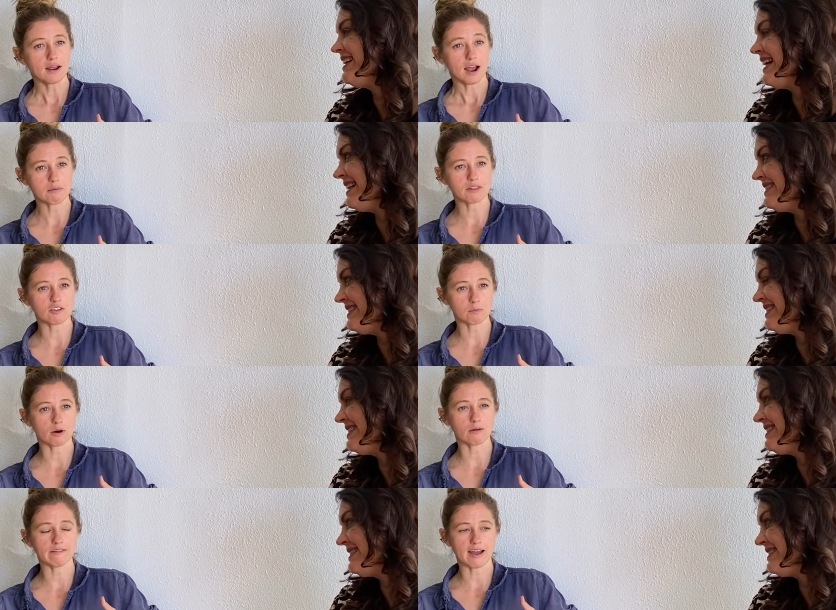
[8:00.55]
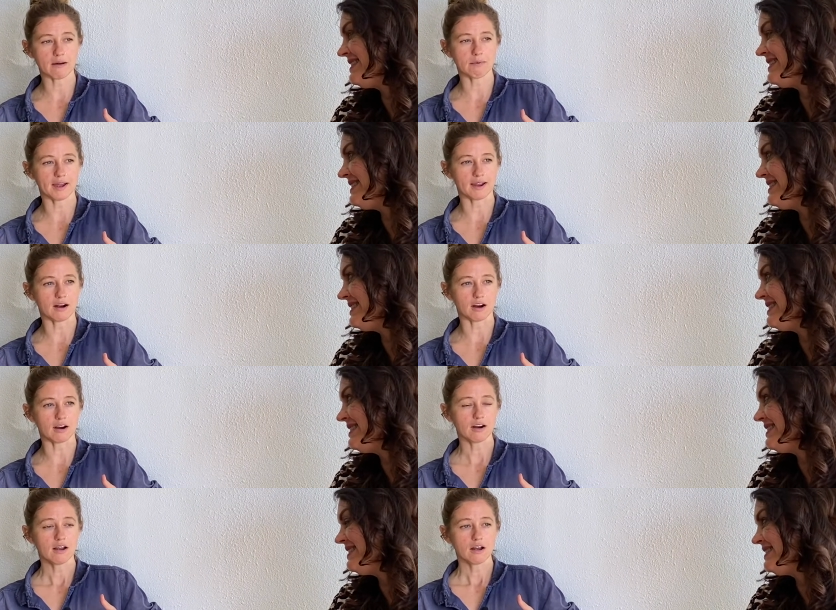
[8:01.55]
Speaker 1: yes. I mean, the support we've had by our,
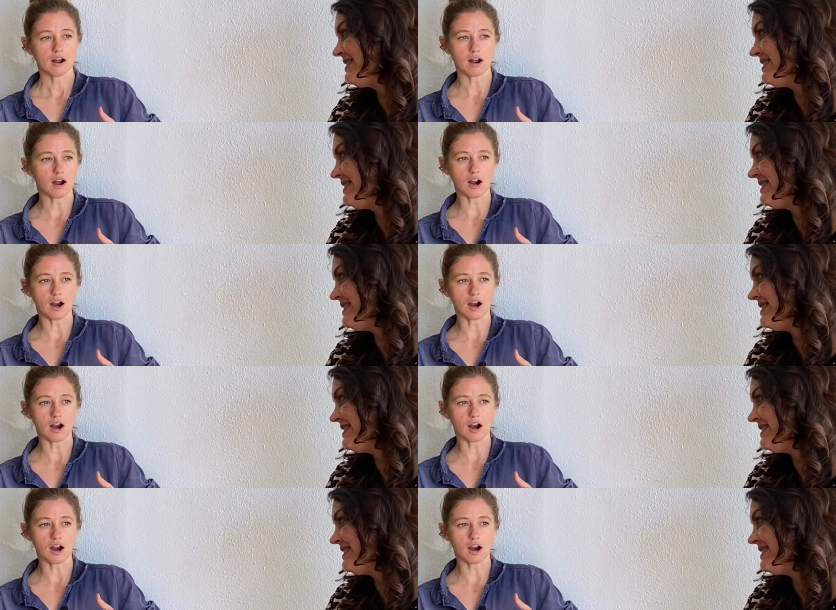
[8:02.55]
our